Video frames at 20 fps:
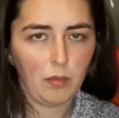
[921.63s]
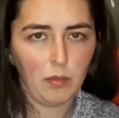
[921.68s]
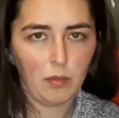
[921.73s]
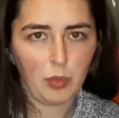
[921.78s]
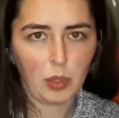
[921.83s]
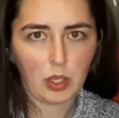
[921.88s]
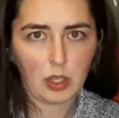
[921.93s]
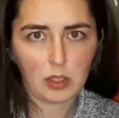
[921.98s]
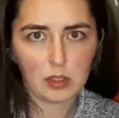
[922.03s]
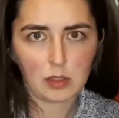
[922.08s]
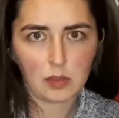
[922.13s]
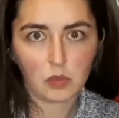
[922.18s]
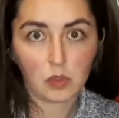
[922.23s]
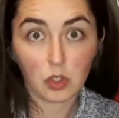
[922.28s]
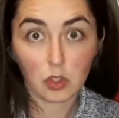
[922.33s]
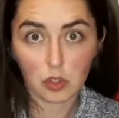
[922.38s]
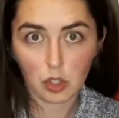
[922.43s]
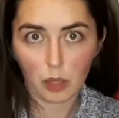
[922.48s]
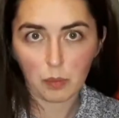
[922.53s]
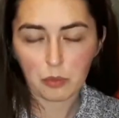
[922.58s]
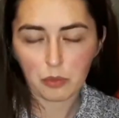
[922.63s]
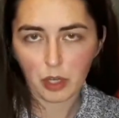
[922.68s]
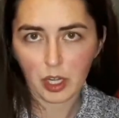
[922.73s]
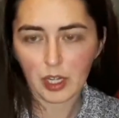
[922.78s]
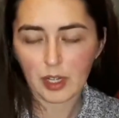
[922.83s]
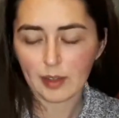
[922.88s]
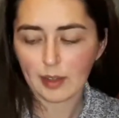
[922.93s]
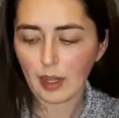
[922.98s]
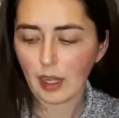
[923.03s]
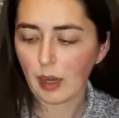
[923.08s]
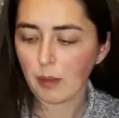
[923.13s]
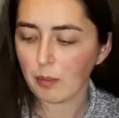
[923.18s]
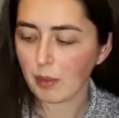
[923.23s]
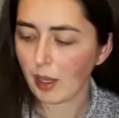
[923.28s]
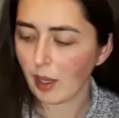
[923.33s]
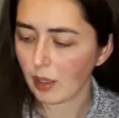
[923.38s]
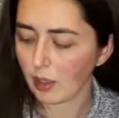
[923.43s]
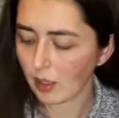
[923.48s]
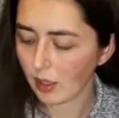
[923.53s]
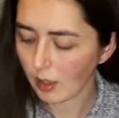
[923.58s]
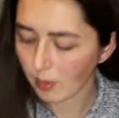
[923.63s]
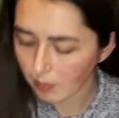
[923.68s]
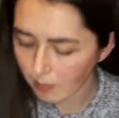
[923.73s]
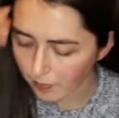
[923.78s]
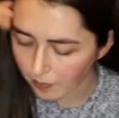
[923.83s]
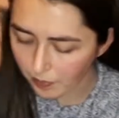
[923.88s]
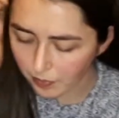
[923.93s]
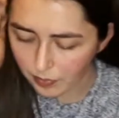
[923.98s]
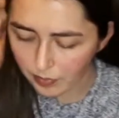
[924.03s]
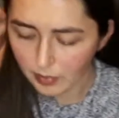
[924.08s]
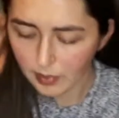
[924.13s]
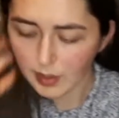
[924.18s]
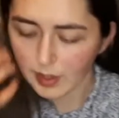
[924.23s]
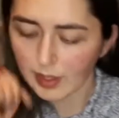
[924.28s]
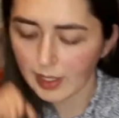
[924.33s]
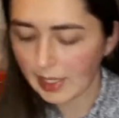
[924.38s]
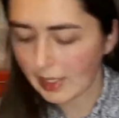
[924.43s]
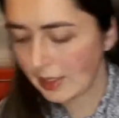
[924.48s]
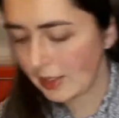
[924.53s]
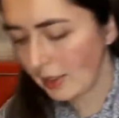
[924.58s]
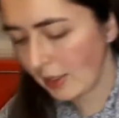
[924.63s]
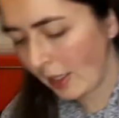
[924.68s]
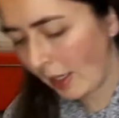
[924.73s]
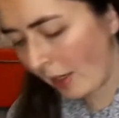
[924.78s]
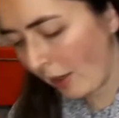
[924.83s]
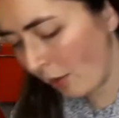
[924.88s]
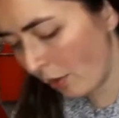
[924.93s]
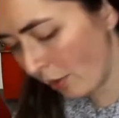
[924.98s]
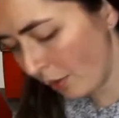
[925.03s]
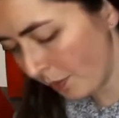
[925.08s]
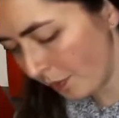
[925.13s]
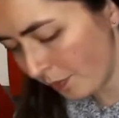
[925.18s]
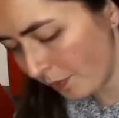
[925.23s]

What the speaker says: Because of the job training that I'm getting now.